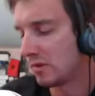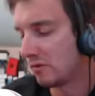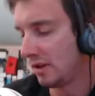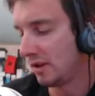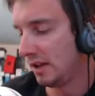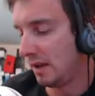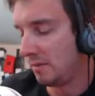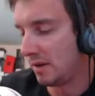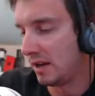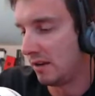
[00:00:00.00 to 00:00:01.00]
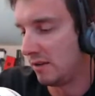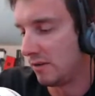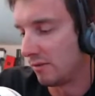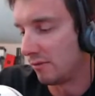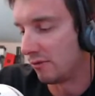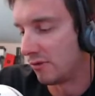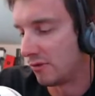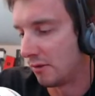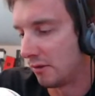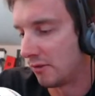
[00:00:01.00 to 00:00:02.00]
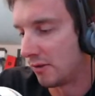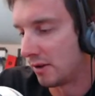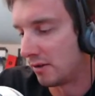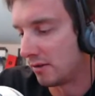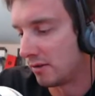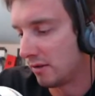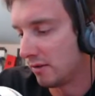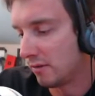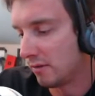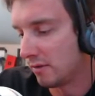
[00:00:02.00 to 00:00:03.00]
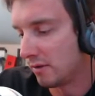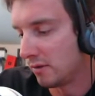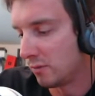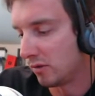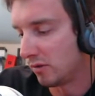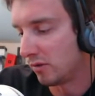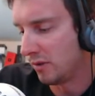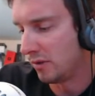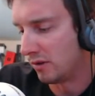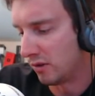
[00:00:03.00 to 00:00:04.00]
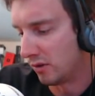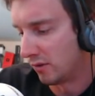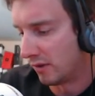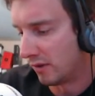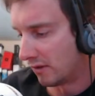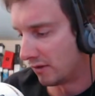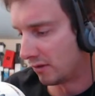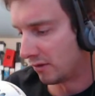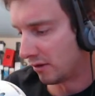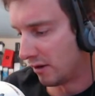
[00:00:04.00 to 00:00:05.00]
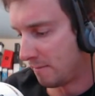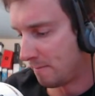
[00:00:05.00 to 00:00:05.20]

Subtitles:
Tricky game to get into, or series rather. Lots of weird twists and turns in the story.